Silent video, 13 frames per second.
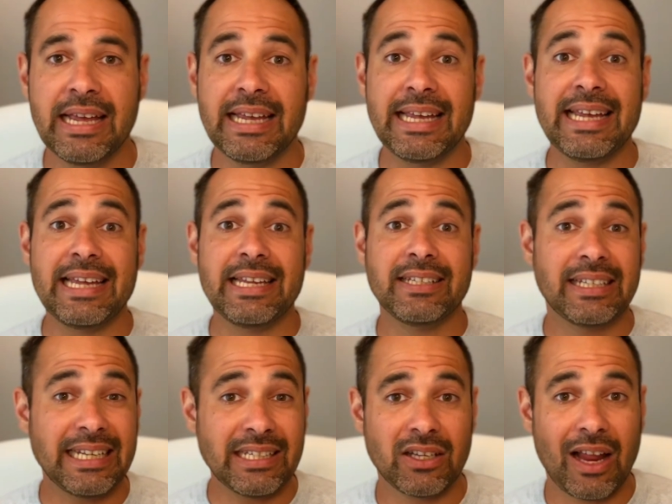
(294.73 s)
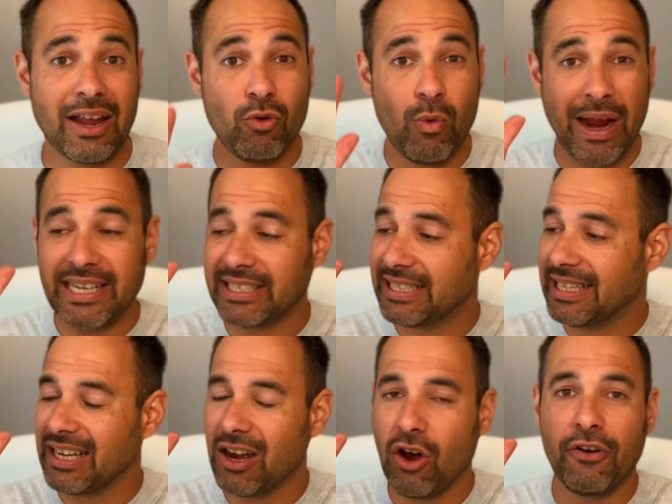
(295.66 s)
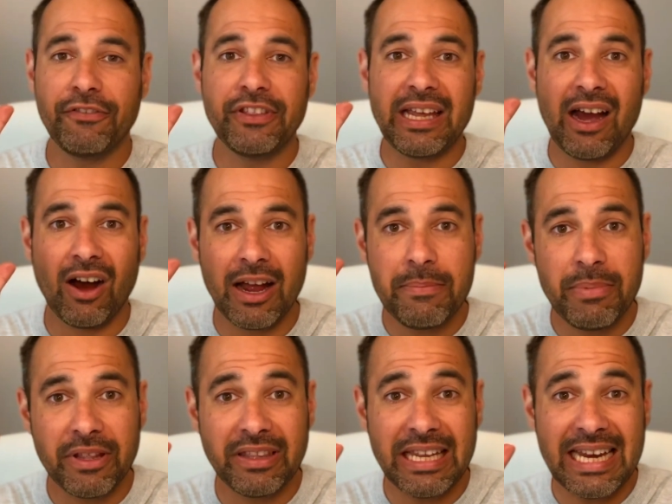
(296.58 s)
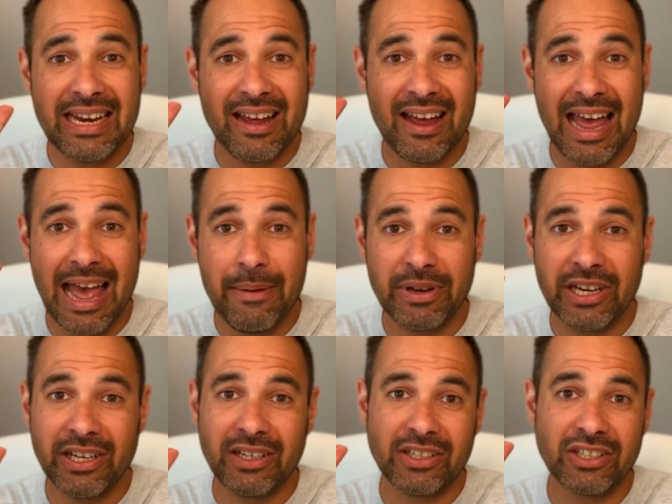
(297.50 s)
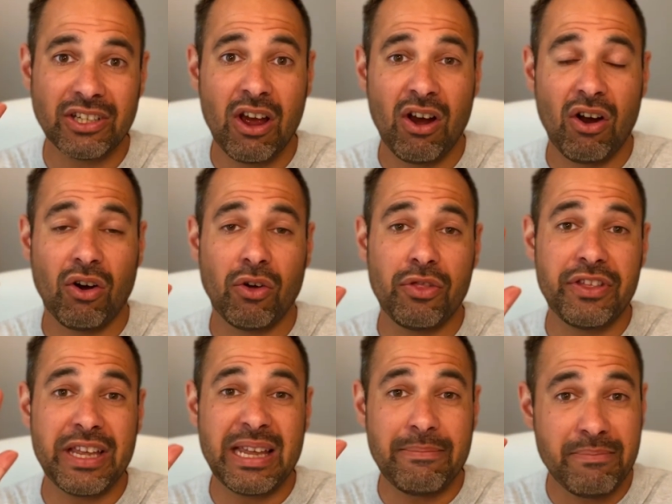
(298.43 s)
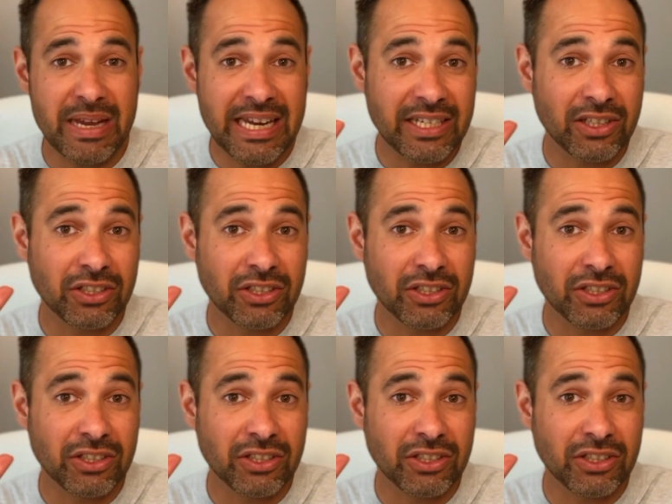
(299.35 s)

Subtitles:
is things like wasting of the hypothenar eminence on the medial